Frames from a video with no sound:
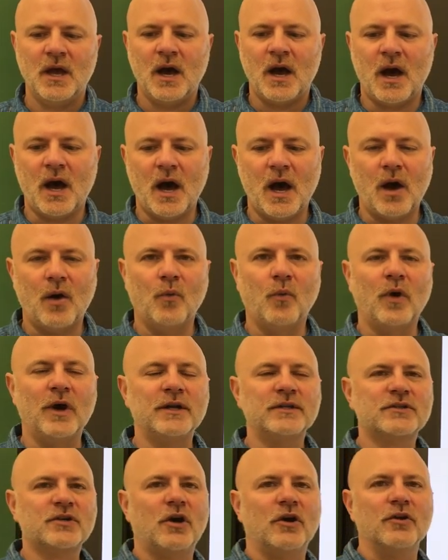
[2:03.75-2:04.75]
one
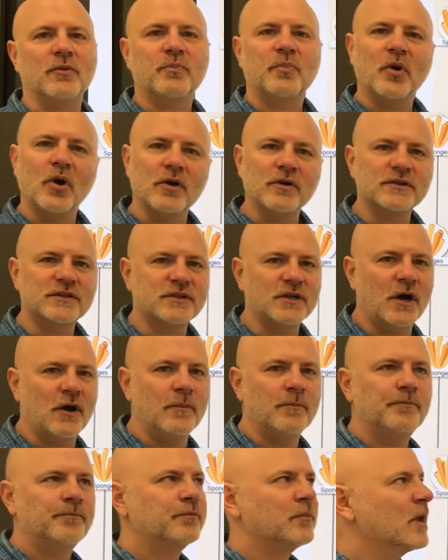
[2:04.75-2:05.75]
is called a
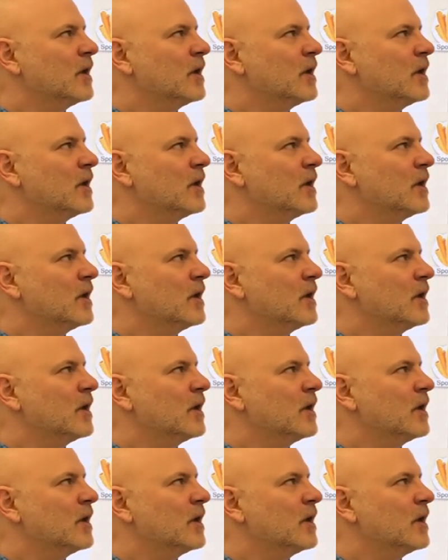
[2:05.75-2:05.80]
protostome.